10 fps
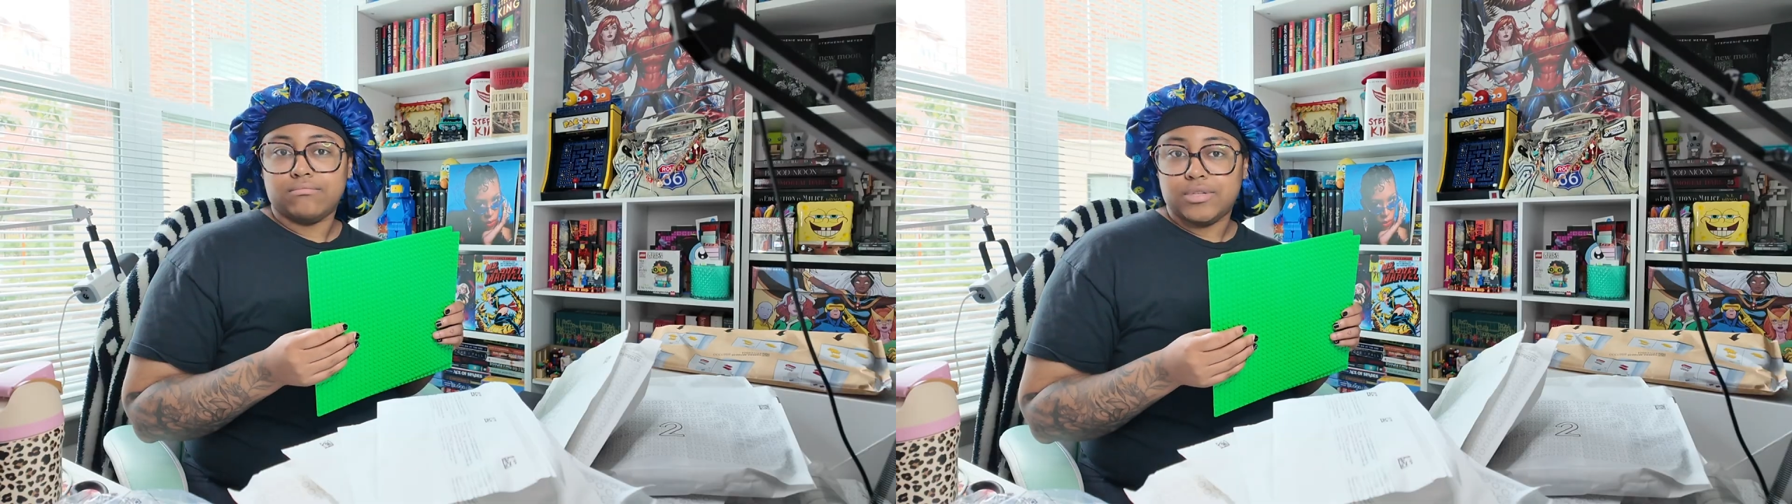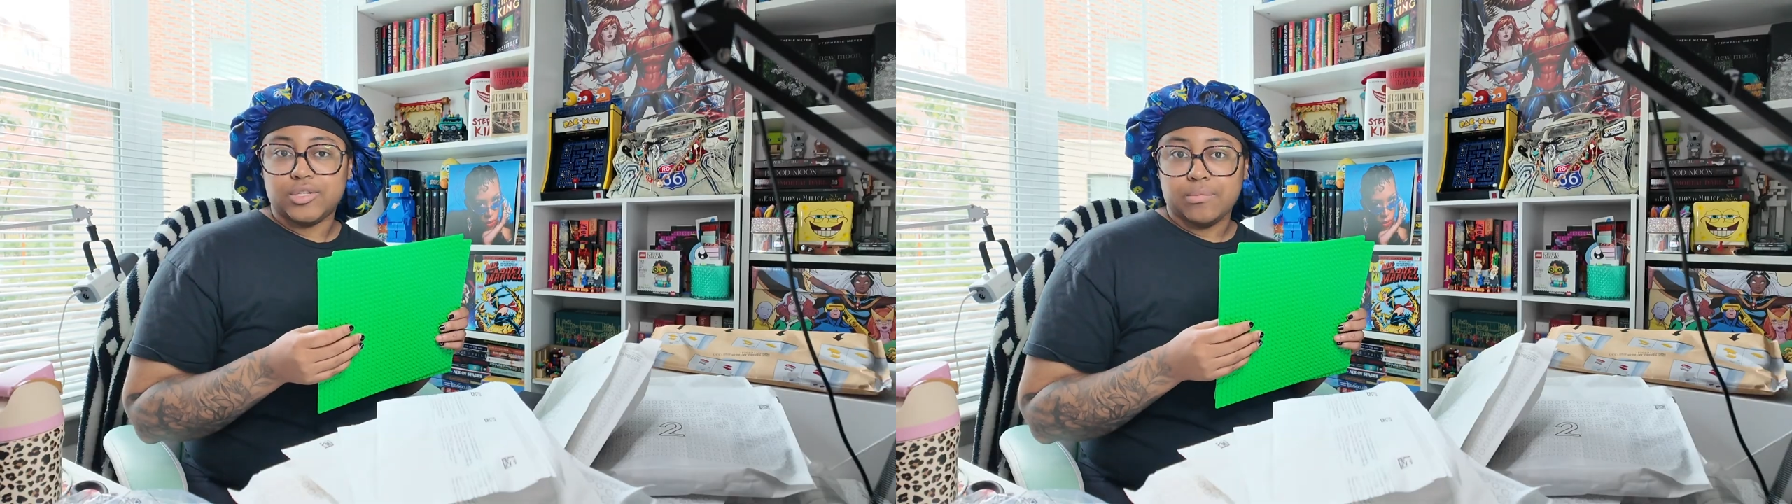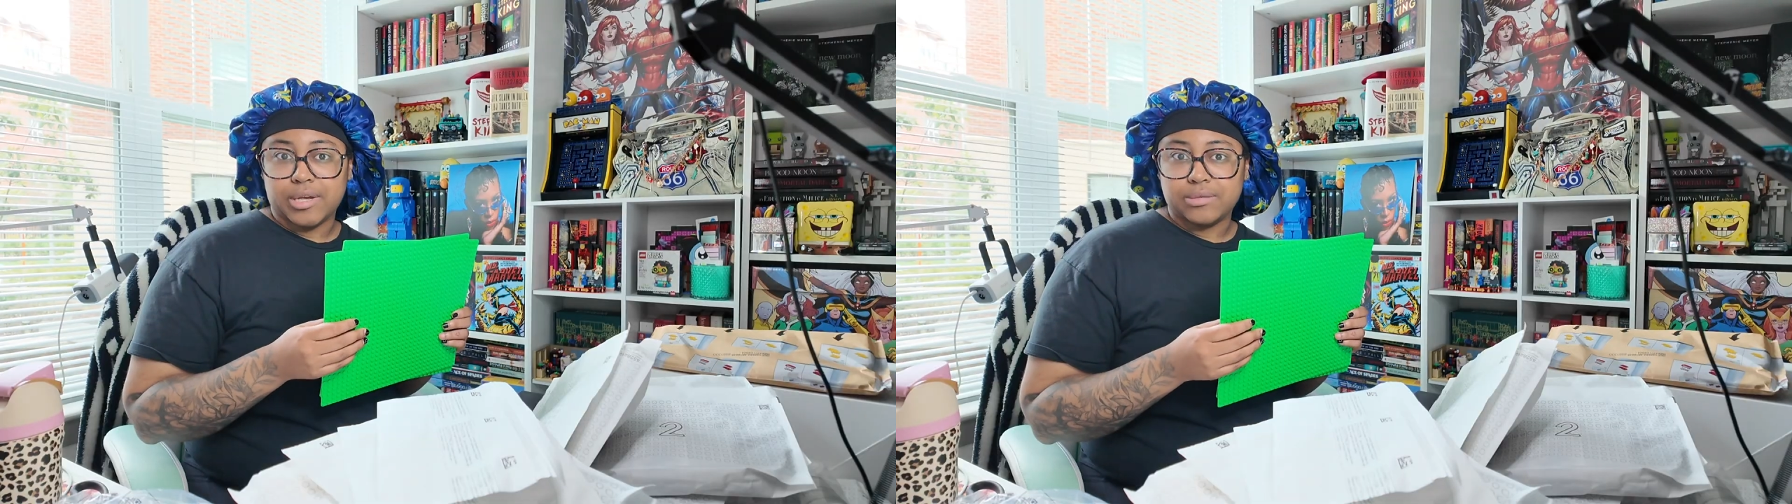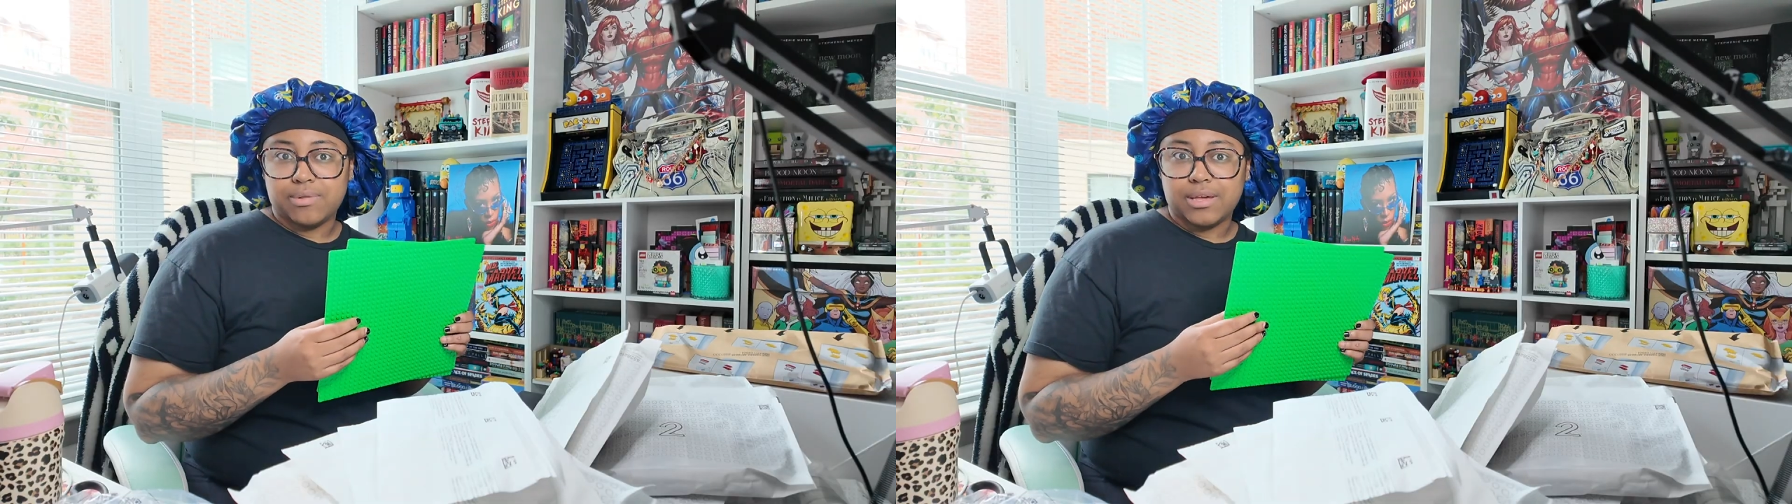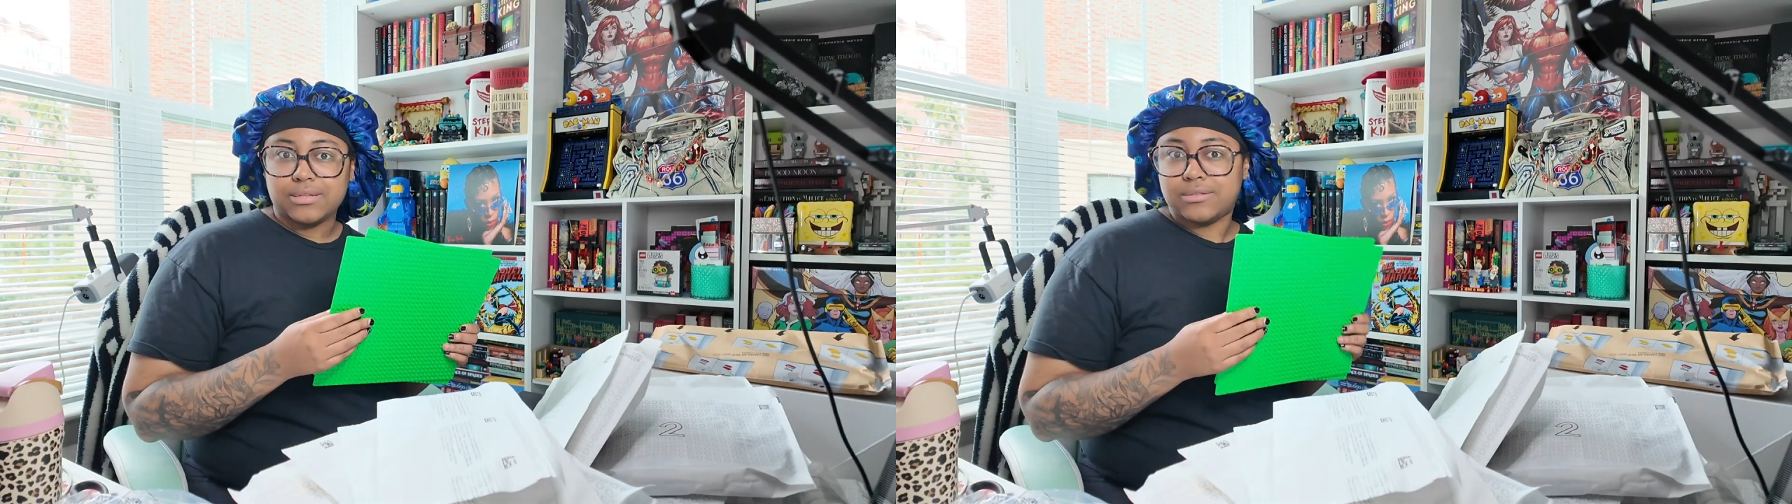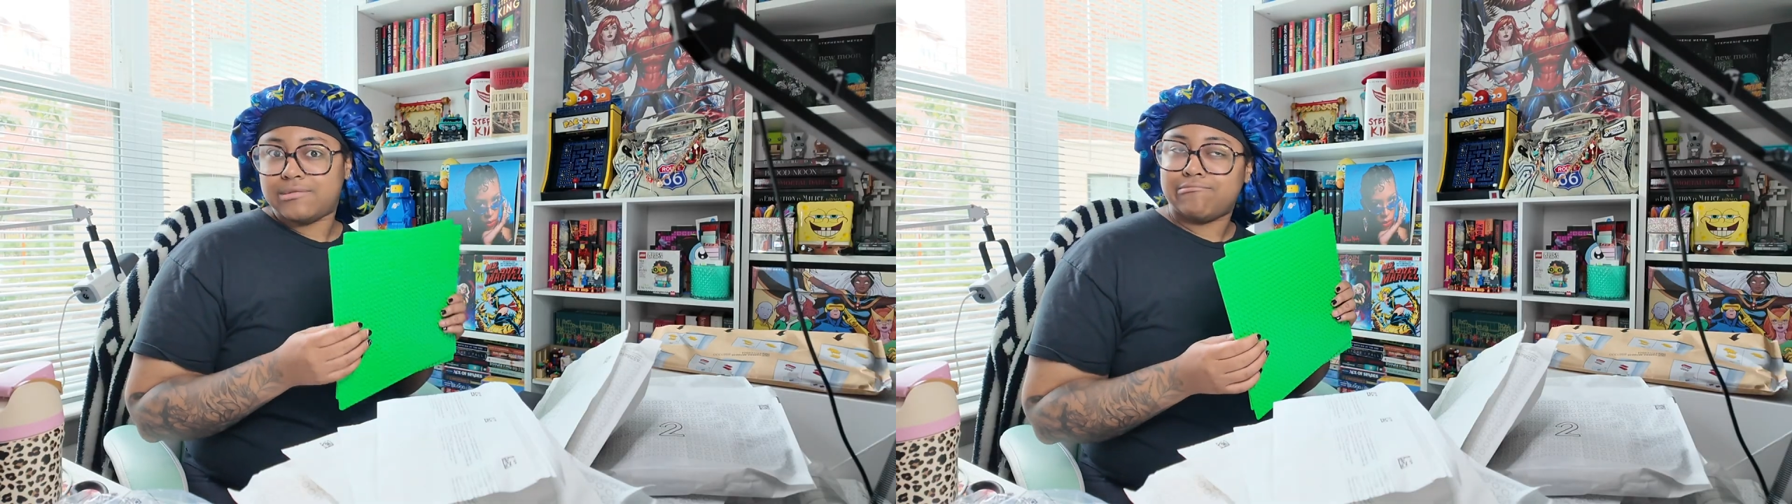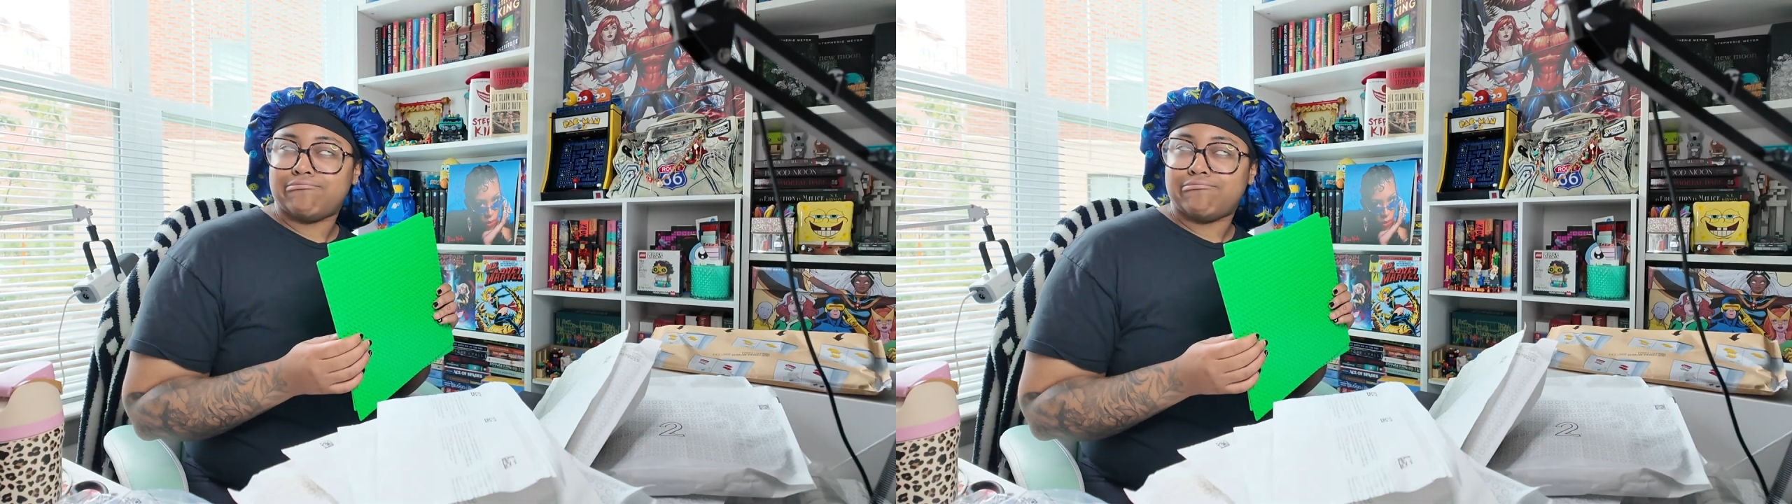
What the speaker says: These are base plates.